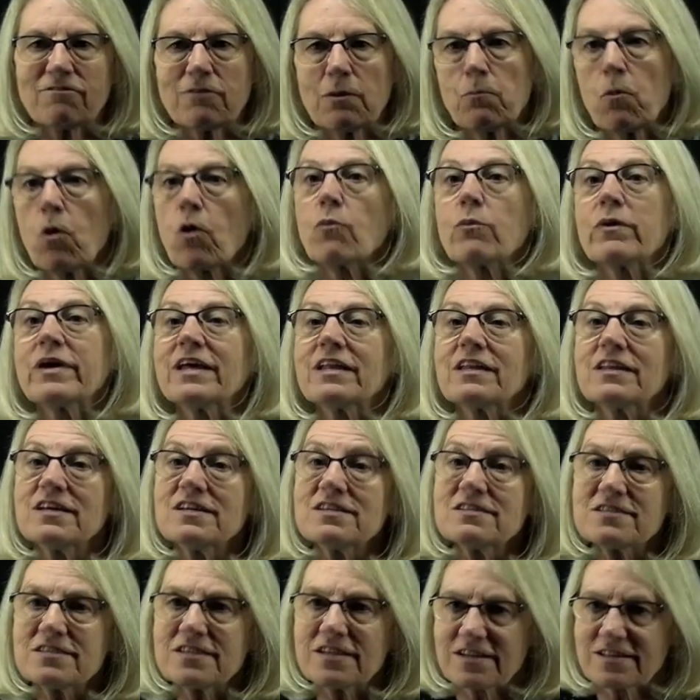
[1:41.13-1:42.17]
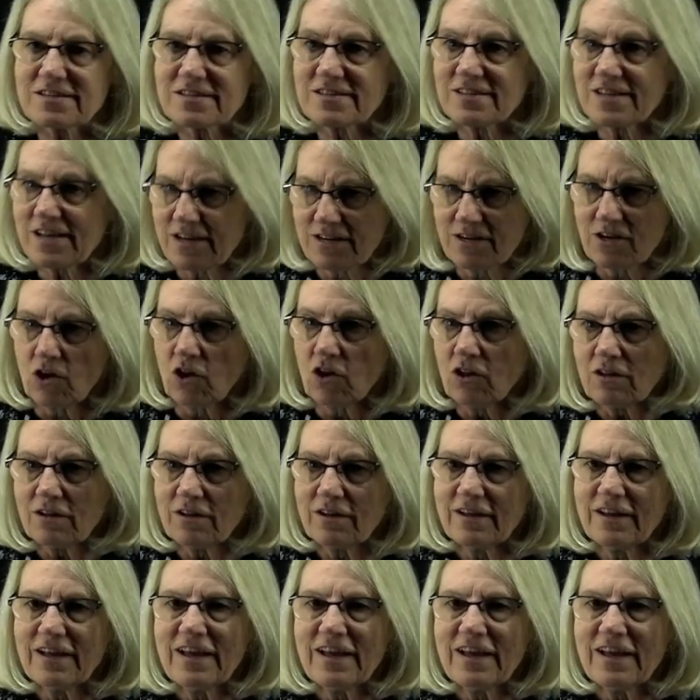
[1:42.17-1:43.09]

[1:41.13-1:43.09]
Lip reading: a more realistic signal,